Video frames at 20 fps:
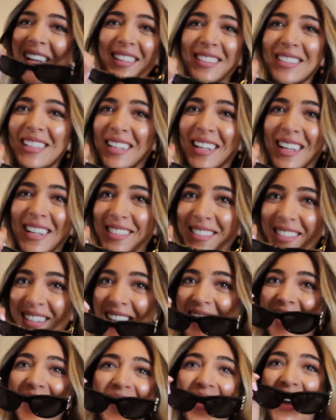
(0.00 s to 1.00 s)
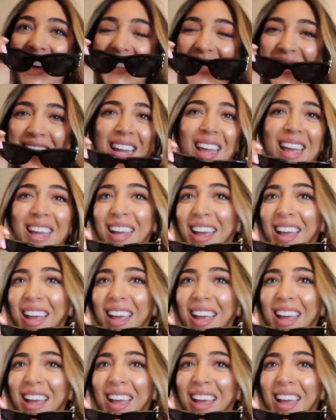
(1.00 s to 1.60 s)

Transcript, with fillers: It's literally the best day